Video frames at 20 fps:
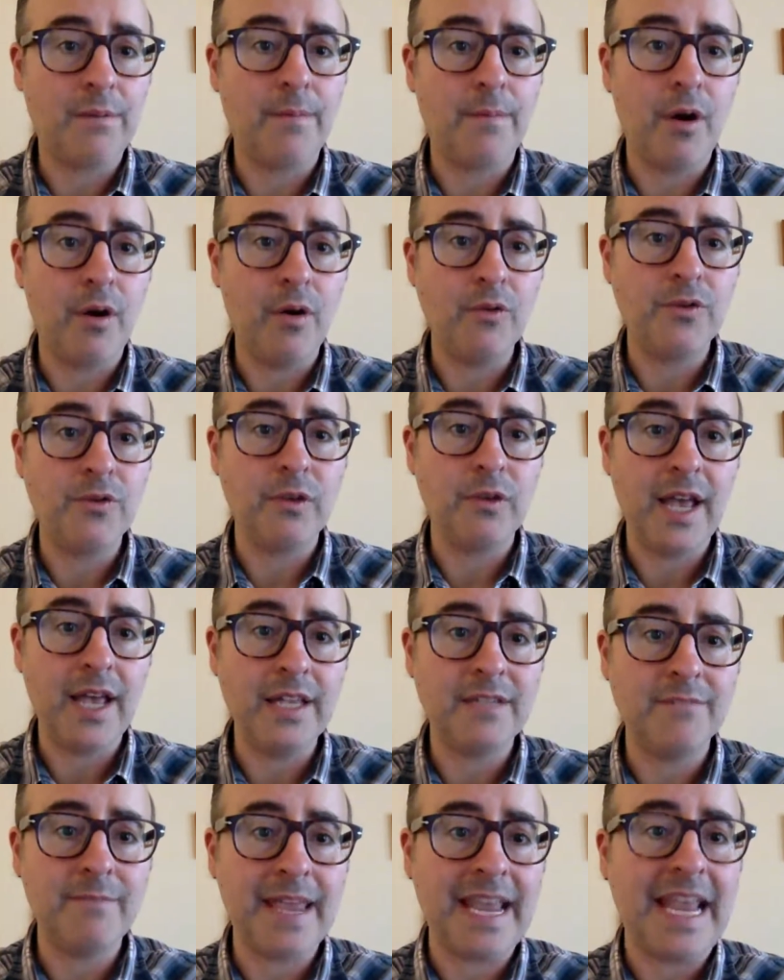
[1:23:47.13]
proposal
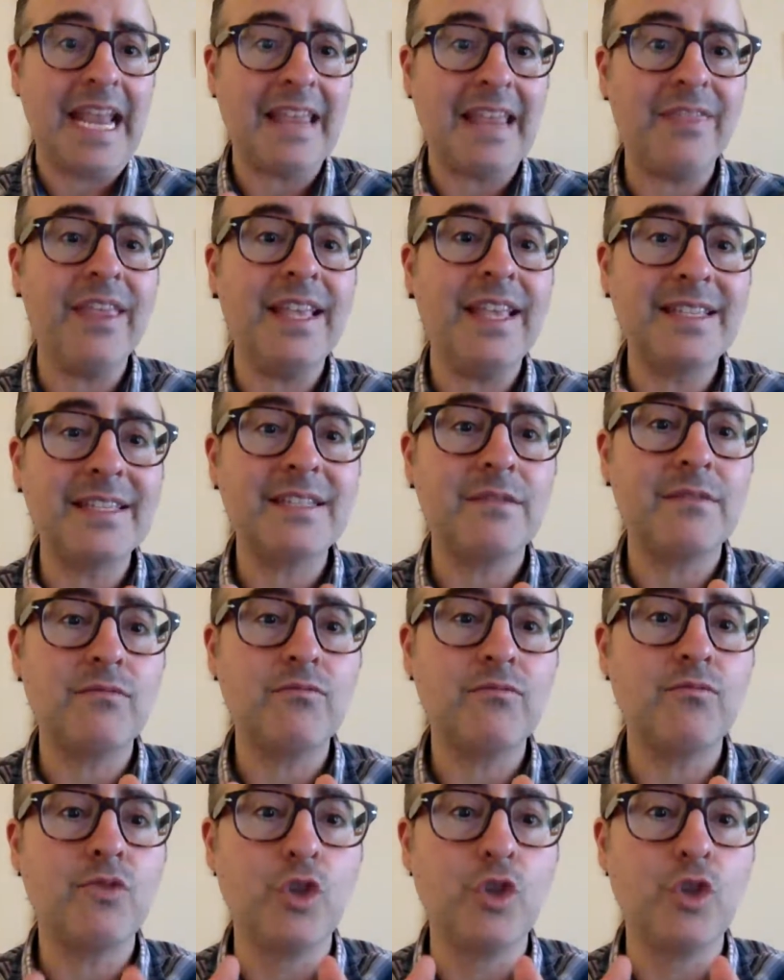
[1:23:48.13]
has made this